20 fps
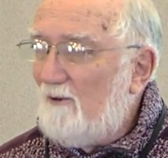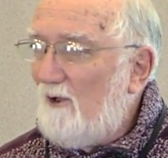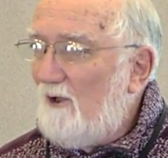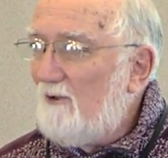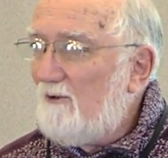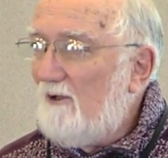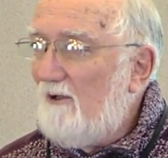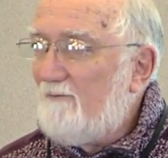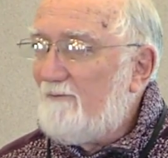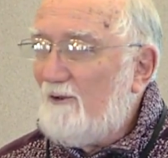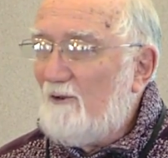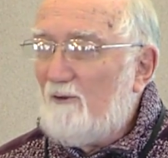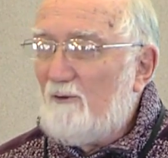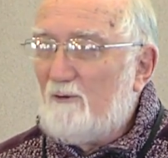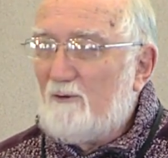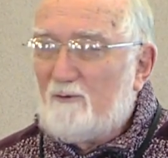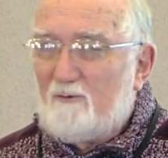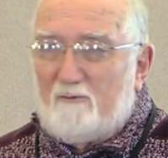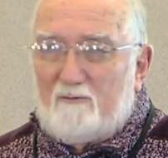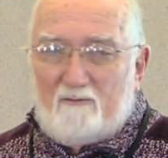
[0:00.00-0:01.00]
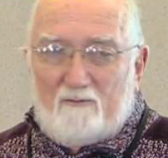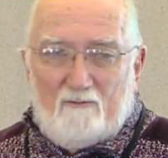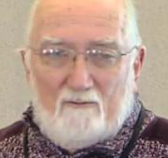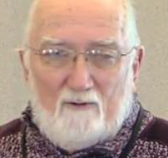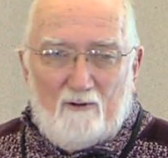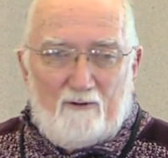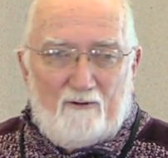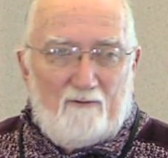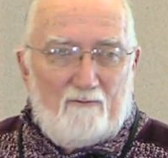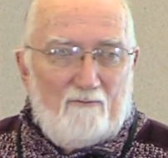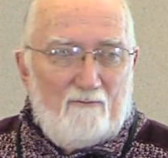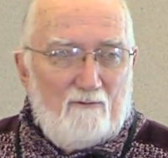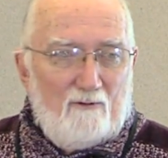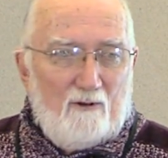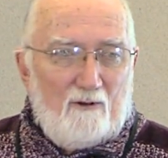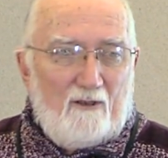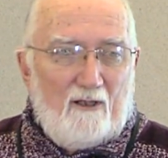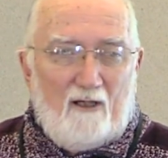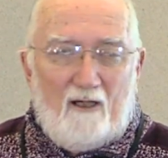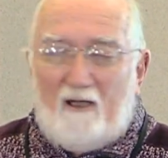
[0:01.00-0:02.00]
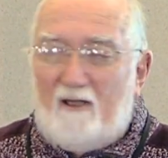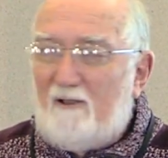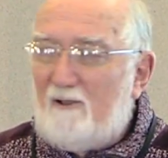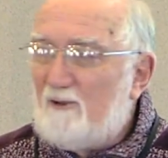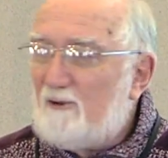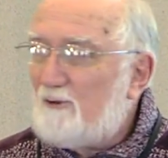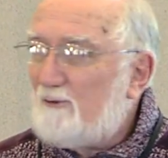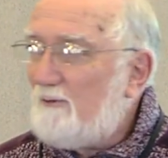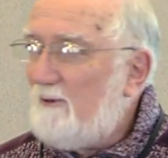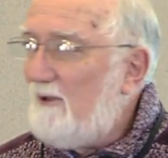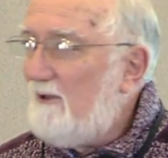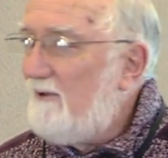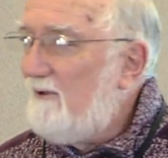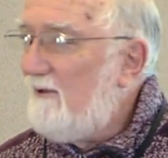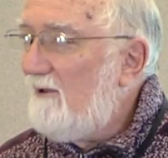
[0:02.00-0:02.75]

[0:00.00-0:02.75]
all you have to do is look at any street.